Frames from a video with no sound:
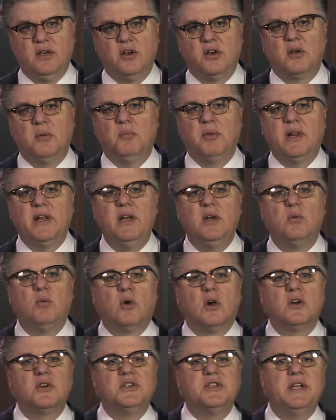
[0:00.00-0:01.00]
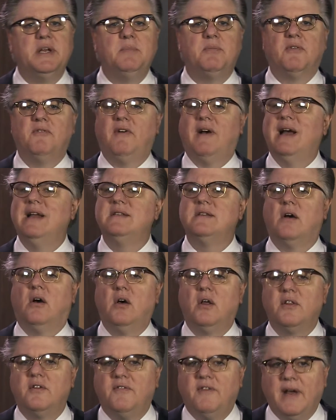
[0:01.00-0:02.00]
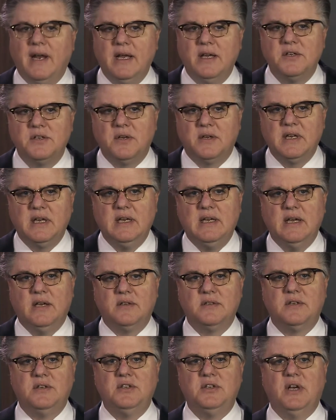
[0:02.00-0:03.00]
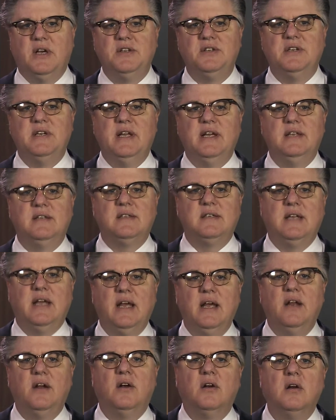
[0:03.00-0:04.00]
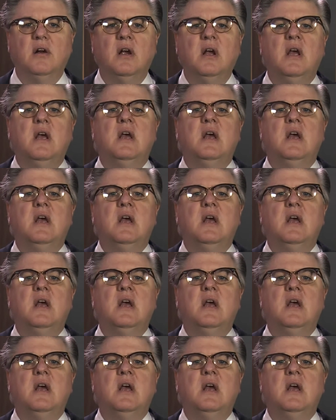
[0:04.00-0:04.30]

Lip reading: Your completed worksheet provides all the financial details a judge needs to enter